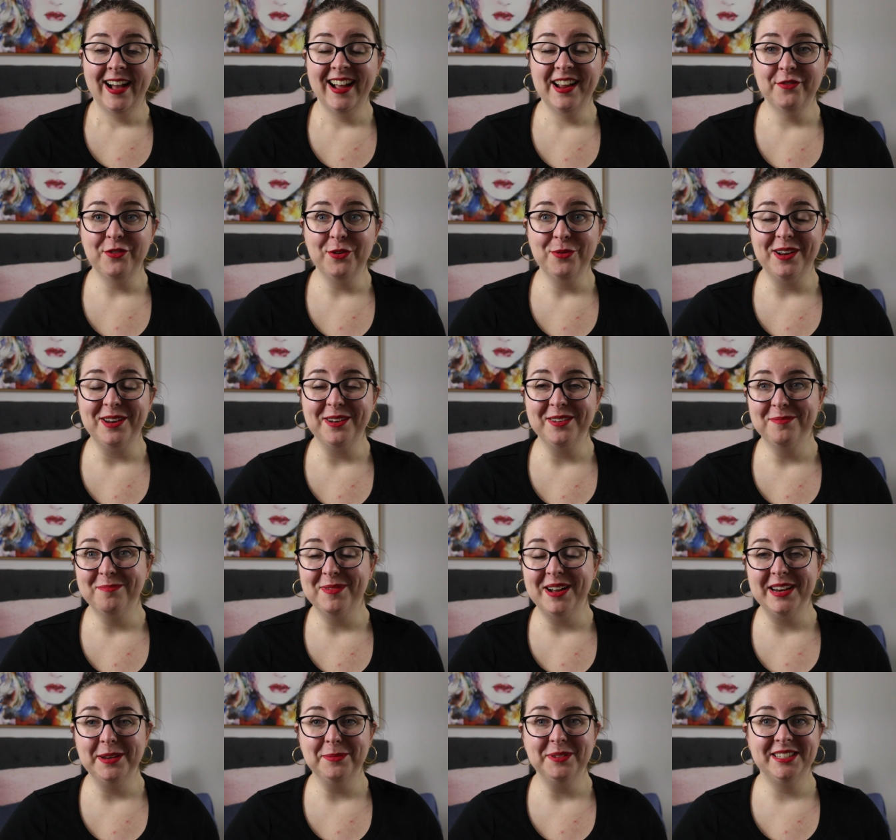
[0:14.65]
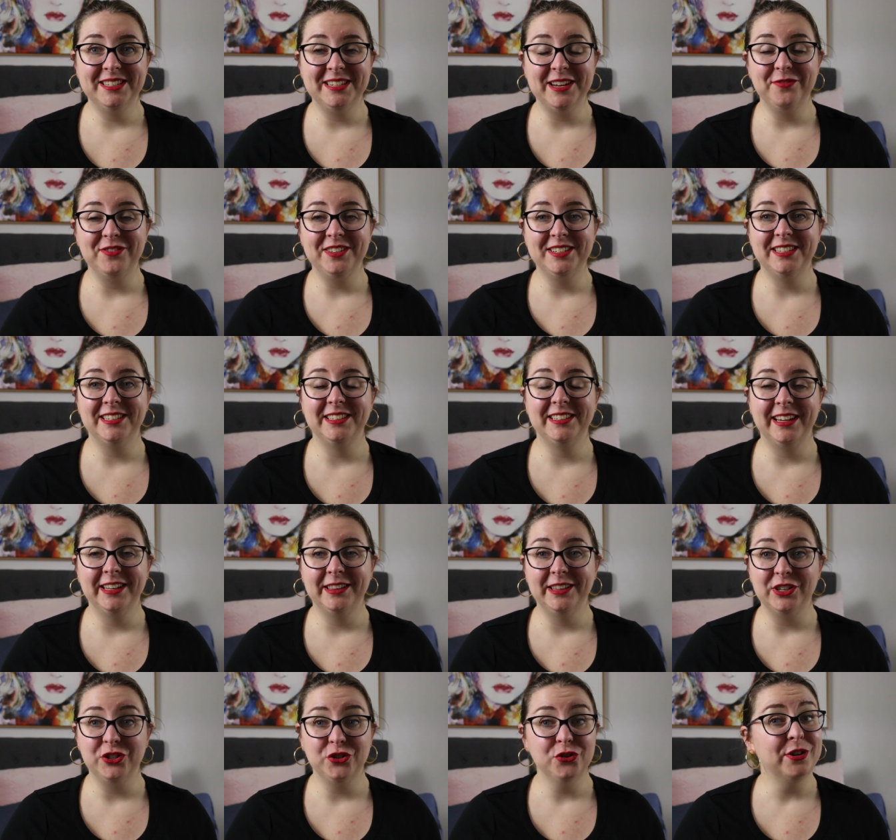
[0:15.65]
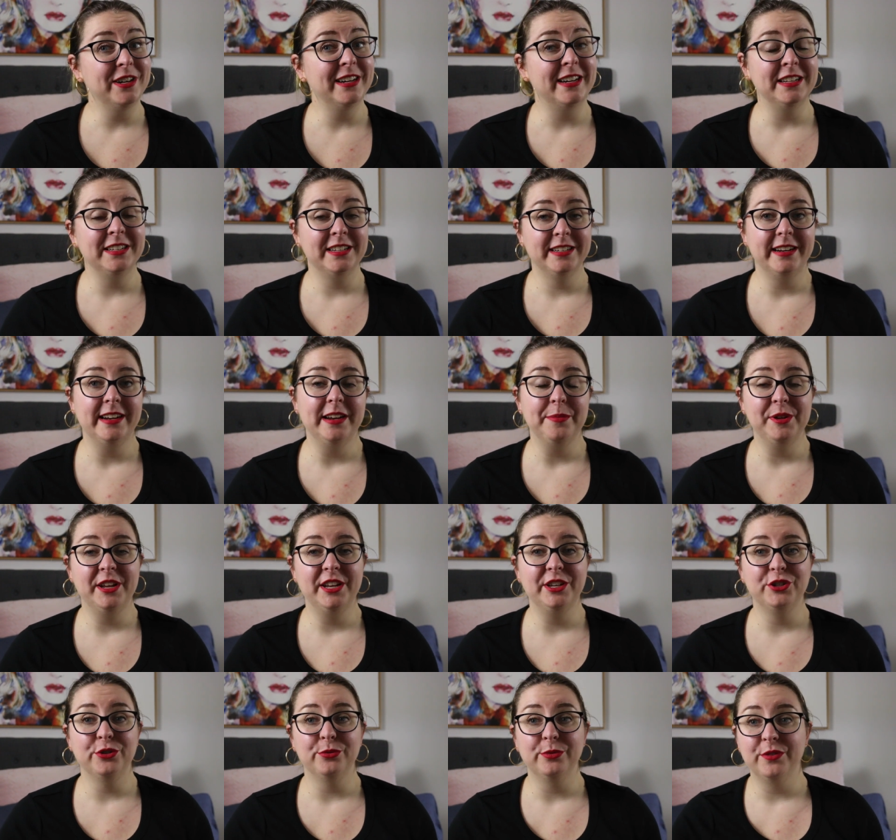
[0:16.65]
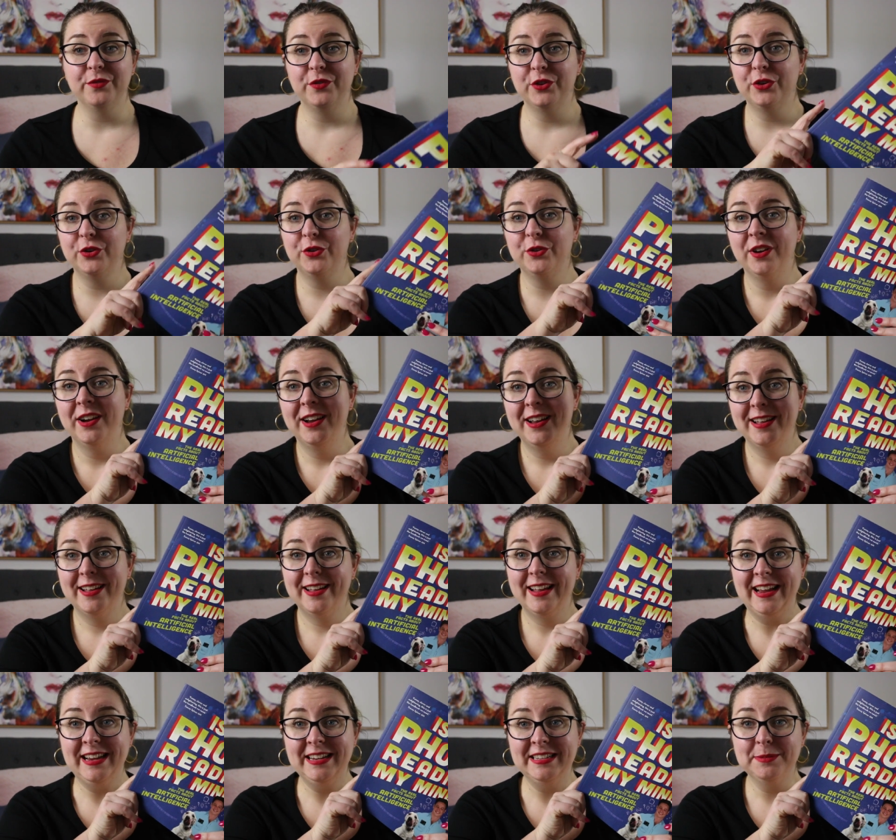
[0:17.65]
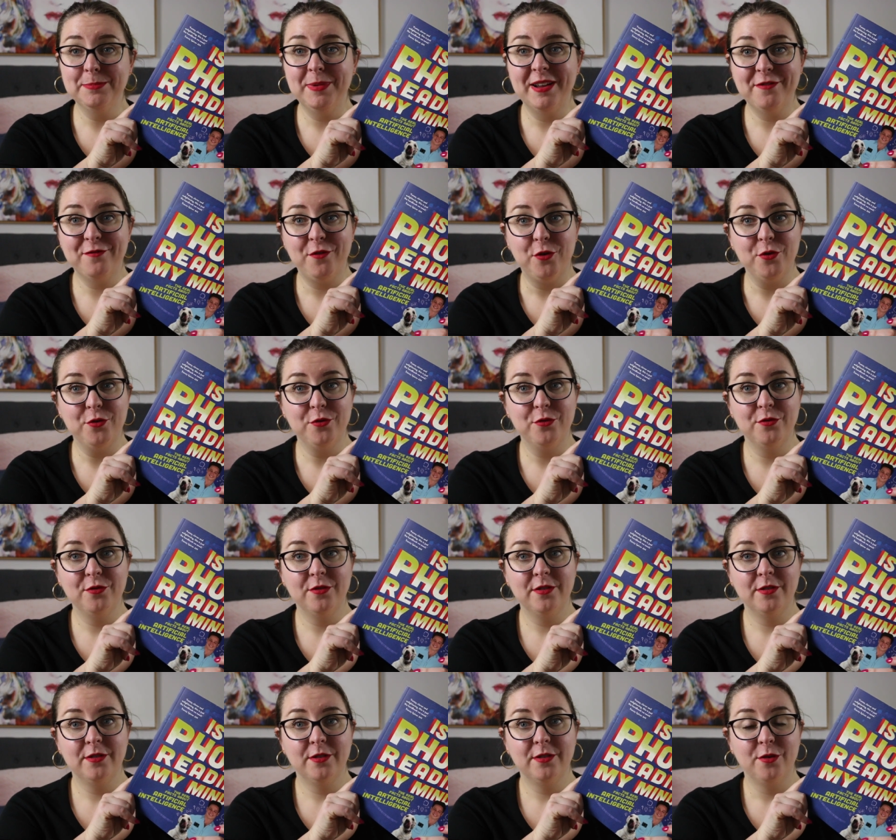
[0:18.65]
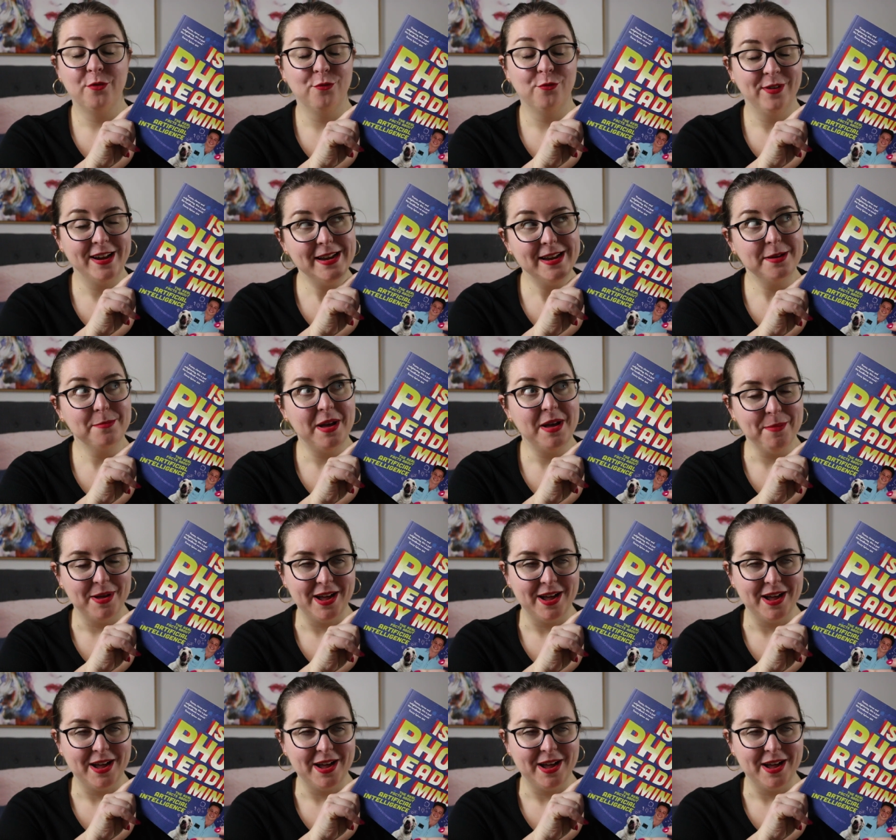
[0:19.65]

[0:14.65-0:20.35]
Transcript: Hi everyone, my name is Steph, this is Kidlit Joy, and today I'm here to review Is My Phone Reading My